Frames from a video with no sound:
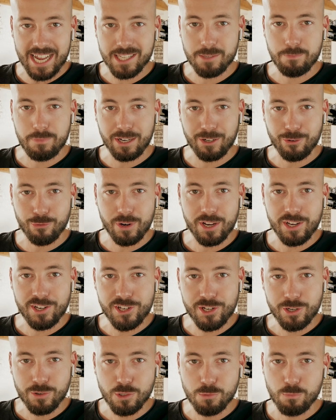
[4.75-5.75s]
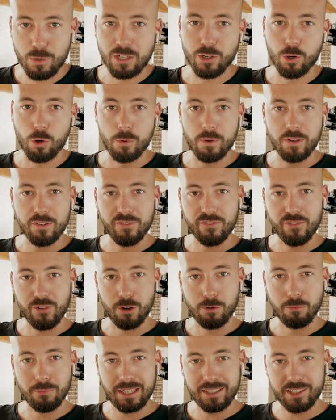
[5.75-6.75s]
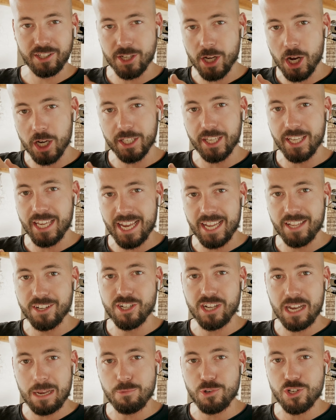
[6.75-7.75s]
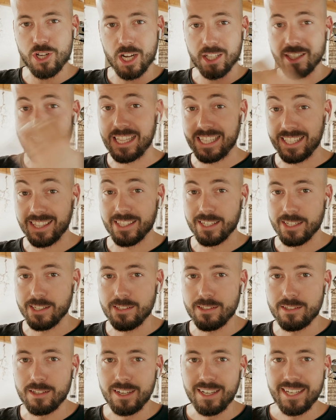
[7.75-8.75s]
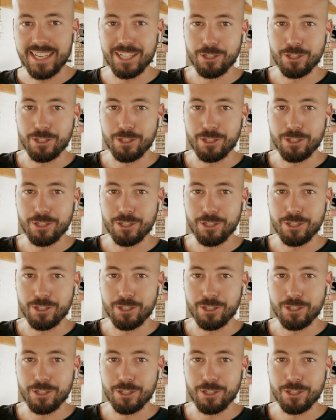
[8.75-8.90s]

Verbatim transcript: aspect ratios when going from like the talking head type shot like this